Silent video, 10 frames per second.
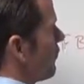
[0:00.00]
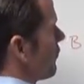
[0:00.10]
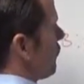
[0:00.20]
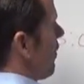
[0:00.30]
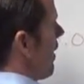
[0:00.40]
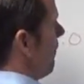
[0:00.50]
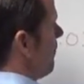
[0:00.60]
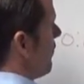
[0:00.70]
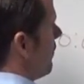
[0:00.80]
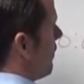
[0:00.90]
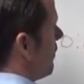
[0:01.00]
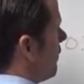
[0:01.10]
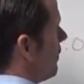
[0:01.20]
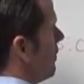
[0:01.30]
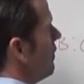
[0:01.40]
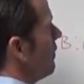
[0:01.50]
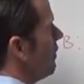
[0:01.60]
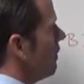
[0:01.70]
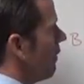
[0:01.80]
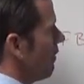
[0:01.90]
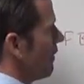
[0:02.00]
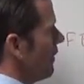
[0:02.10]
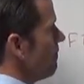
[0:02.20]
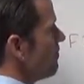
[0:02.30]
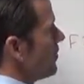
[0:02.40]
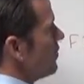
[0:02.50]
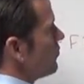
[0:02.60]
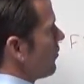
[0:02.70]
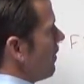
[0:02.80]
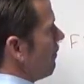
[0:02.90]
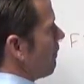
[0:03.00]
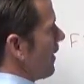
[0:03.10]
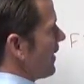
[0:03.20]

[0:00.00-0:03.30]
are dropped on it. So my